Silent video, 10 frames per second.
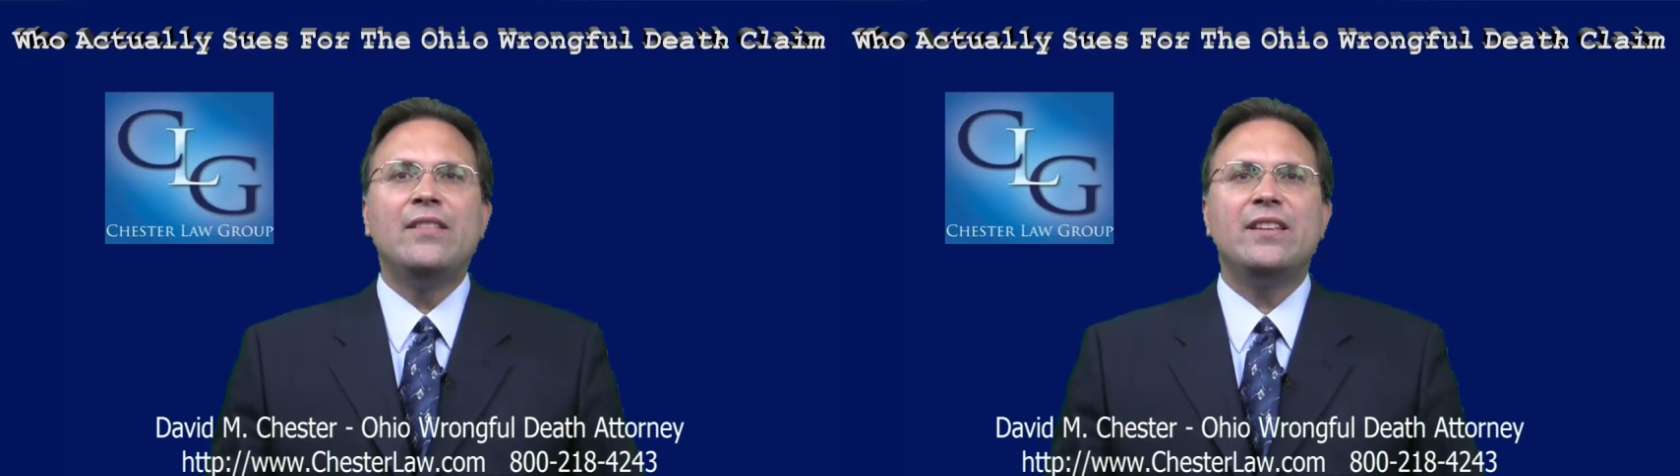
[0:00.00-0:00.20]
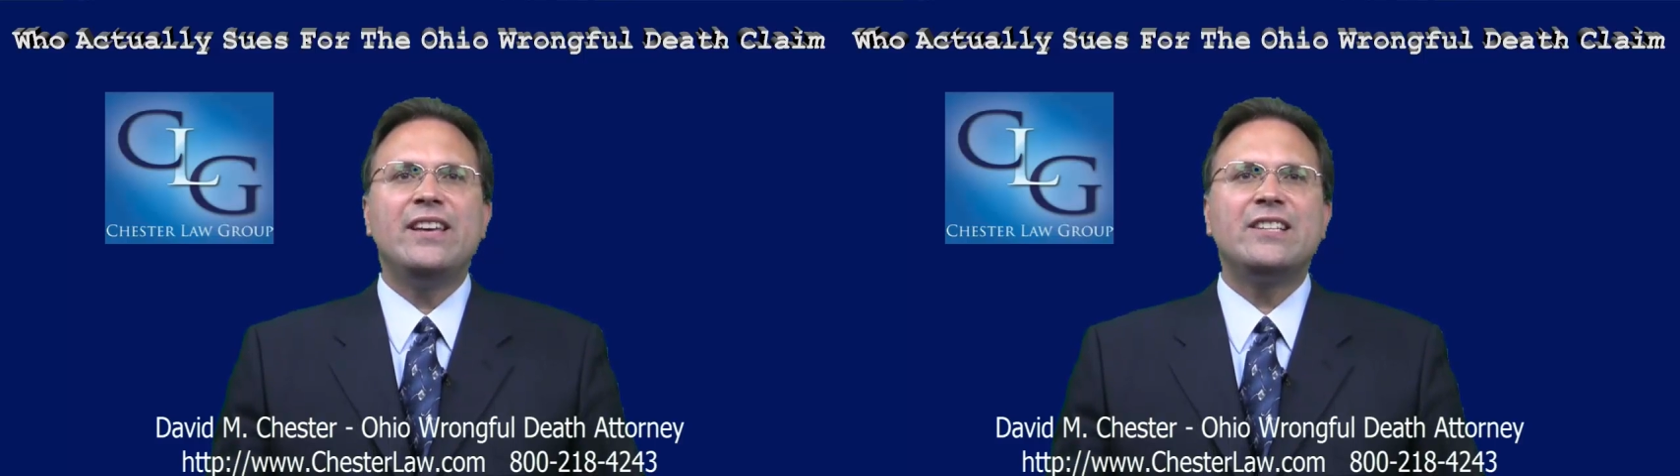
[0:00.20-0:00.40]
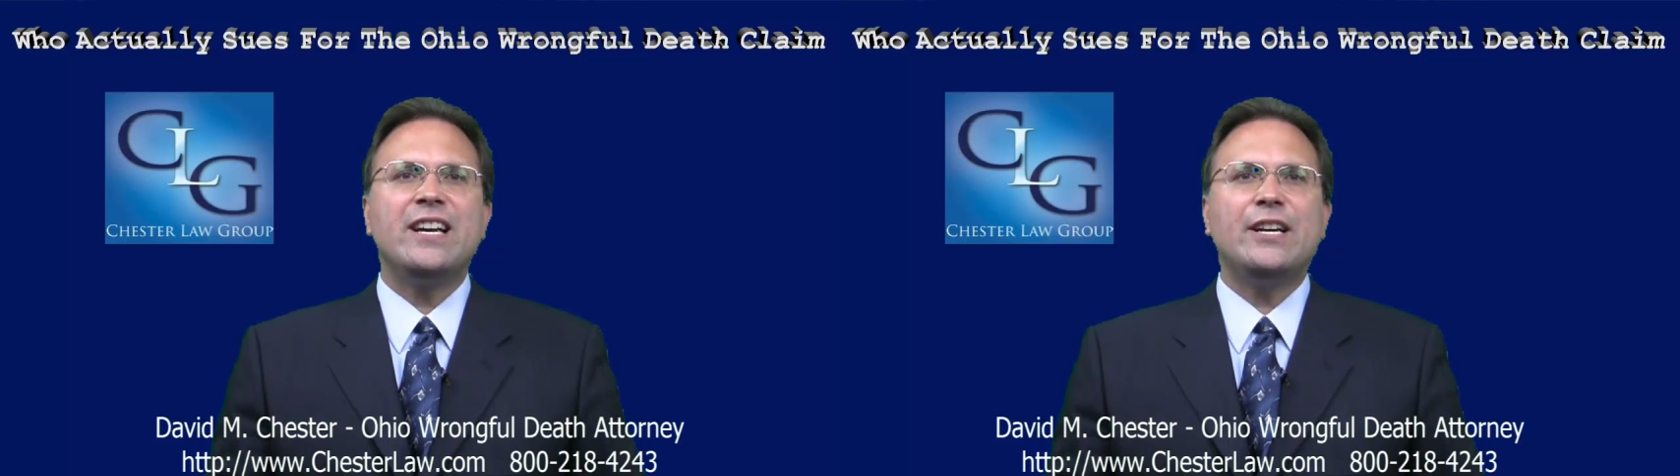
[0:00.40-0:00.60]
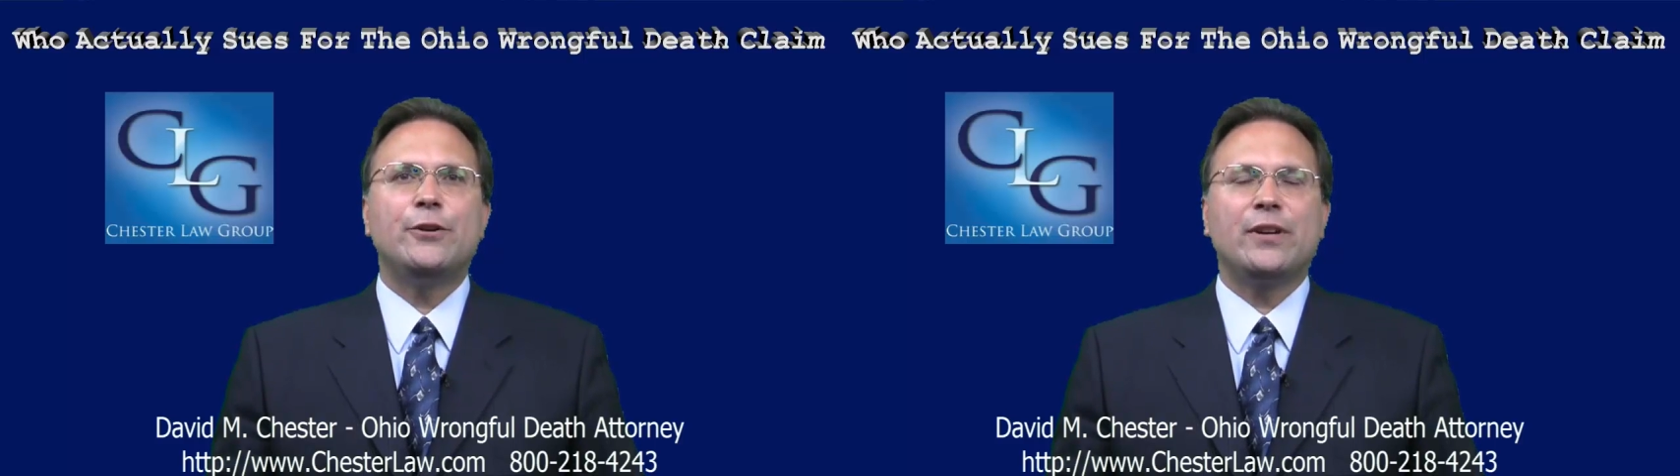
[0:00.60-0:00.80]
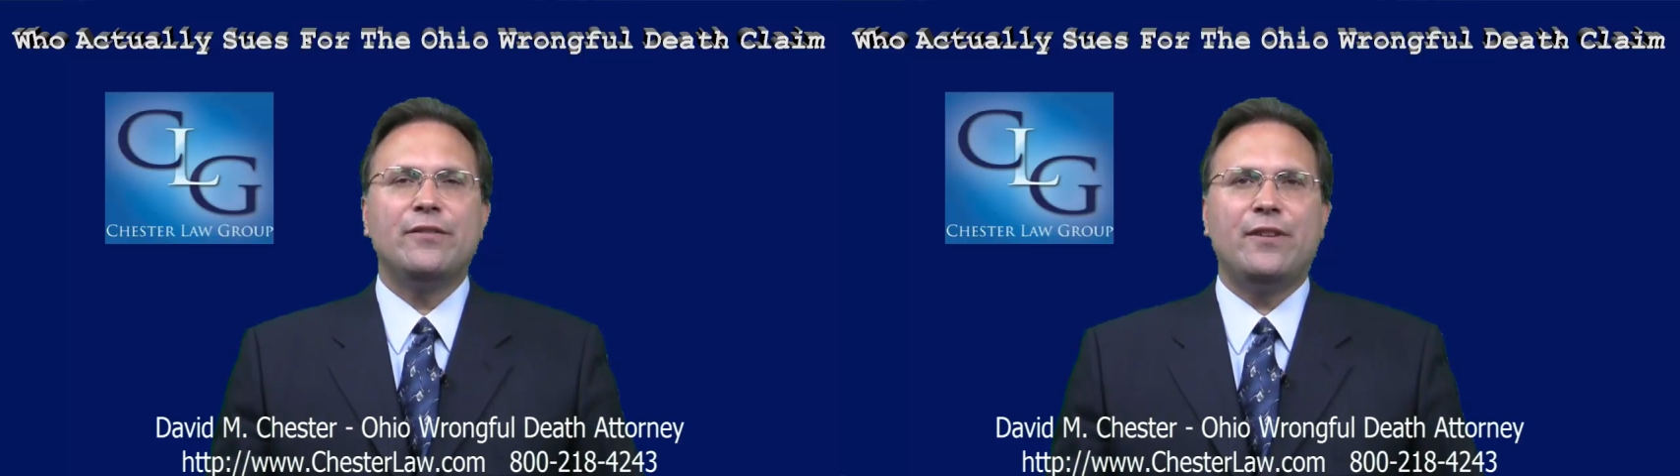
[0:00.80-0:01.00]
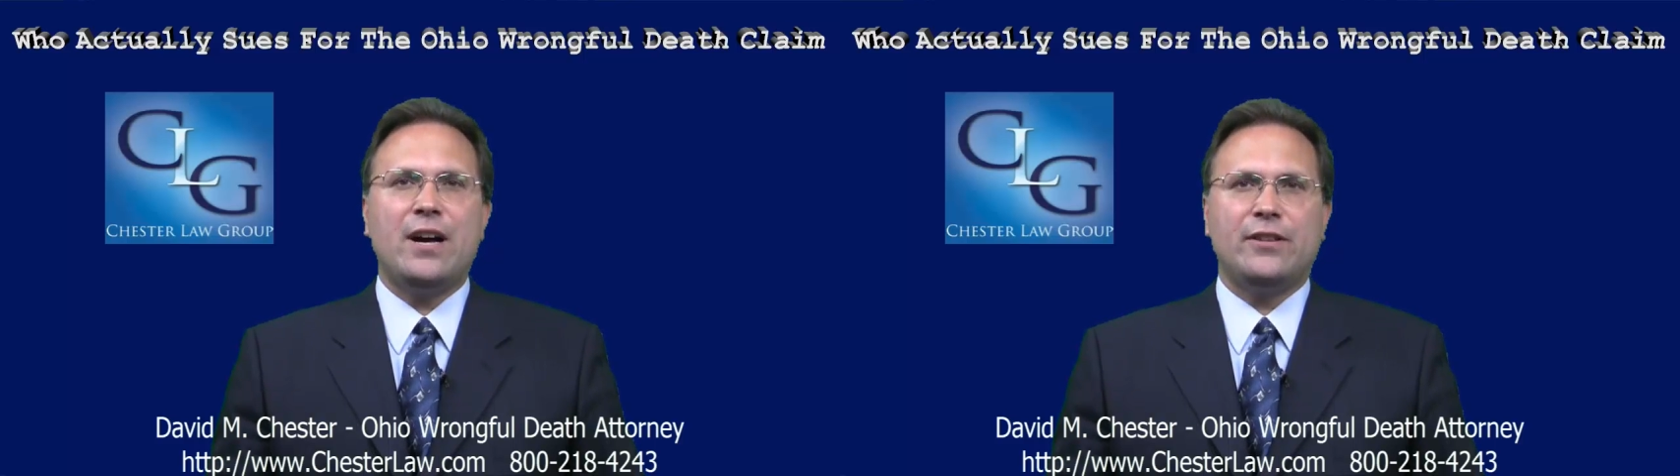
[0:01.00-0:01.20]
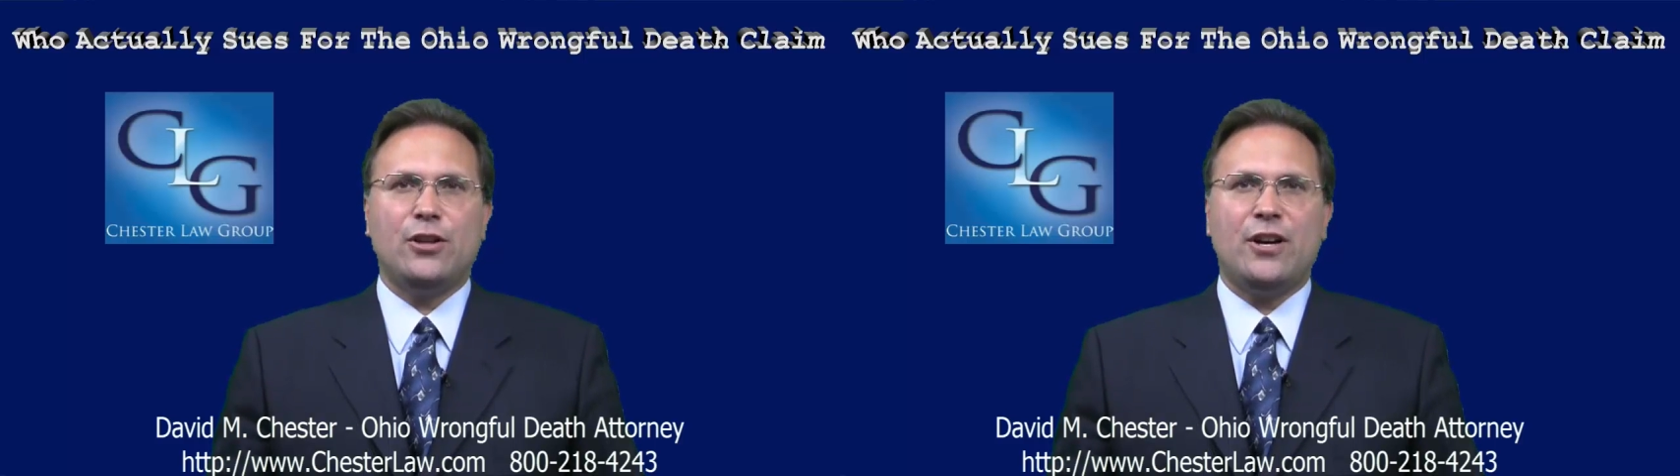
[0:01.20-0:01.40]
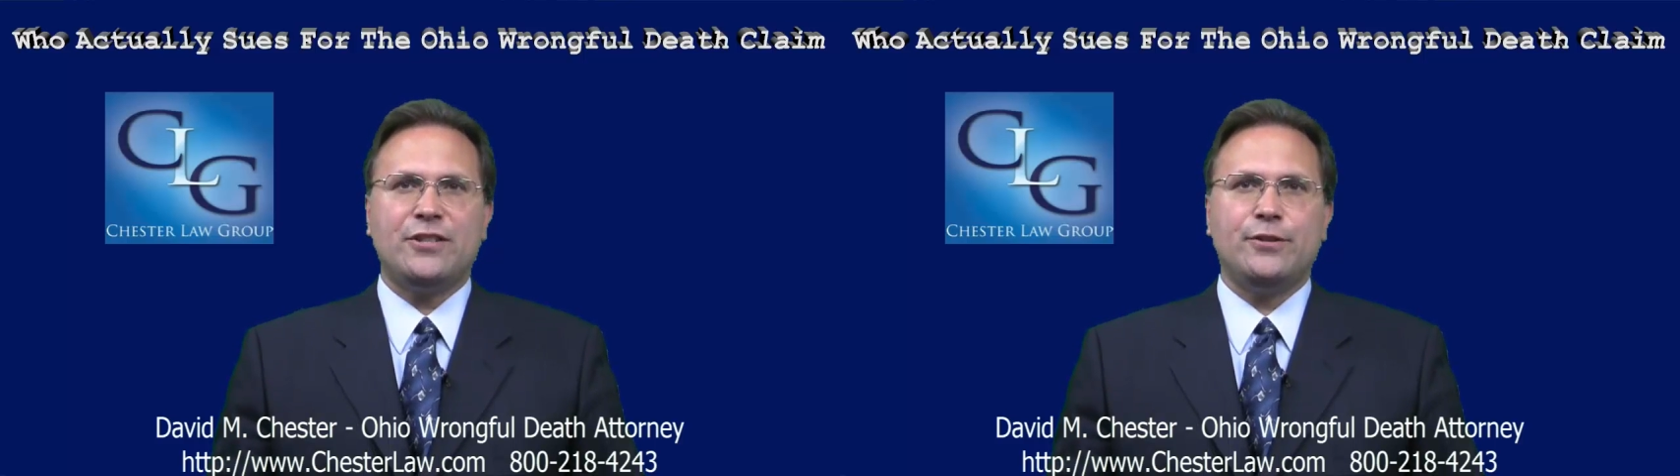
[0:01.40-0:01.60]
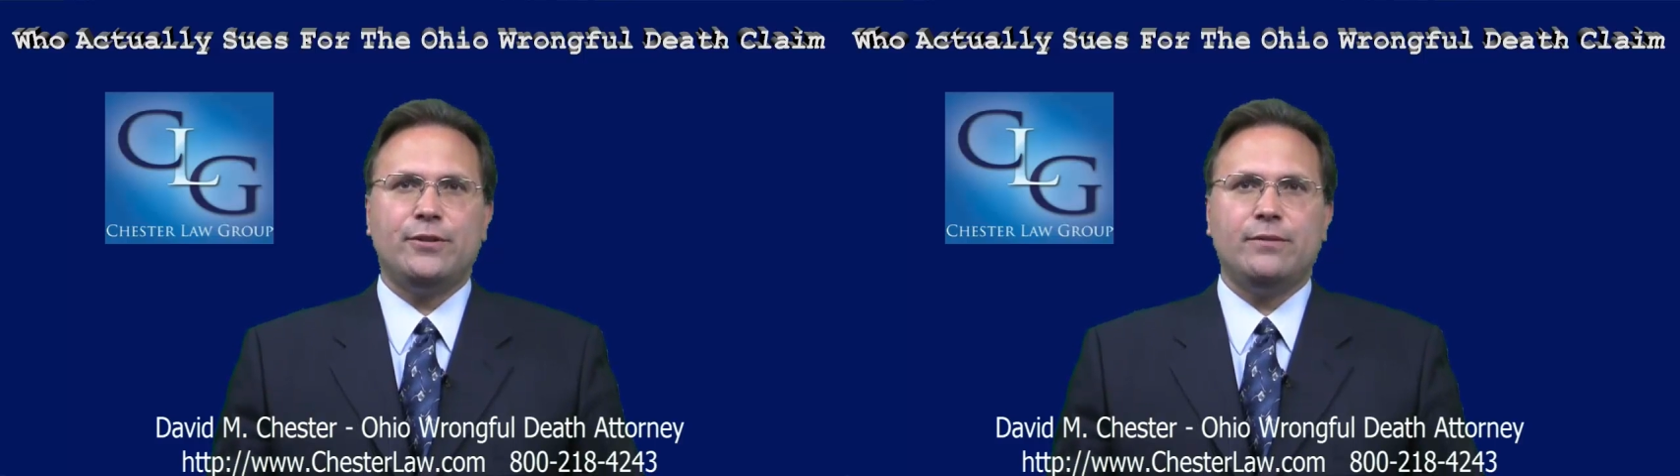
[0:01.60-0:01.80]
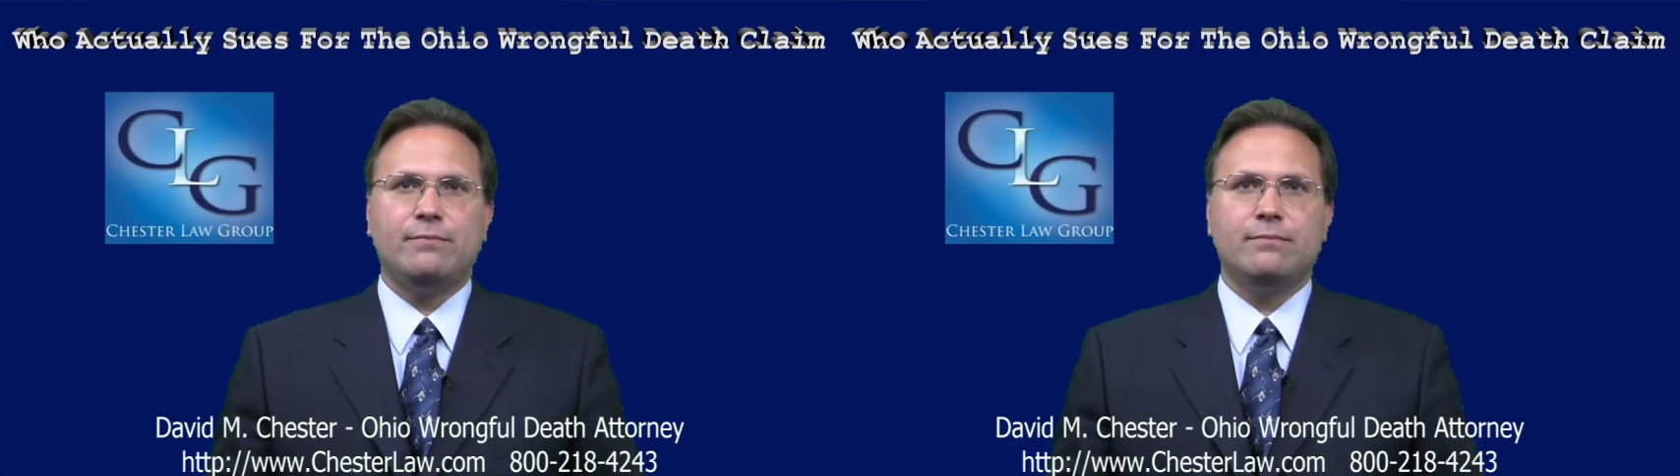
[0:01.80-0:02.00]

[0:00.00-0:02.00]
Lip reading: then the executor can file the lawsuit.